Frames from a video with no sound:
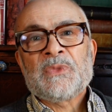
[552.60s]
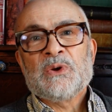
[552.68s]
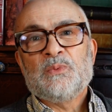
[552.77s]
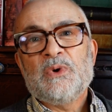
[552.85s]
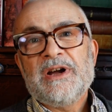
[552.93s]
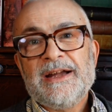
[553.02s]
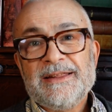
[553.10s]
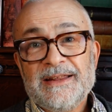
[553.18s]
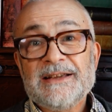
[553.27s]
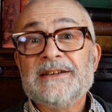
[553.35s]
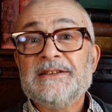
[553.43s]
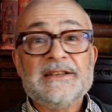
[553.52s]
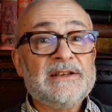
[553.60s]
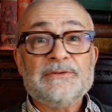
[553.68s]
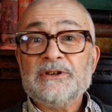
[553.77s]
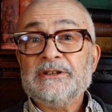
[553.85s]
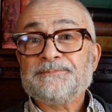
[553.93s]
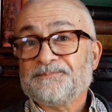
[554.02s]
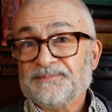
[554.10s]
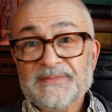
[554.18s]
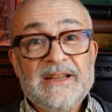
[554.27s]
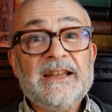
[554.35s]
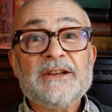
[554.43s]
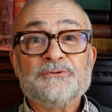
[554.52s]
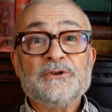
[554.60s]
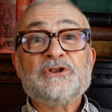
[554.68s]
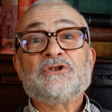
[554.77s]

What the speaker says: where they're going to give her electric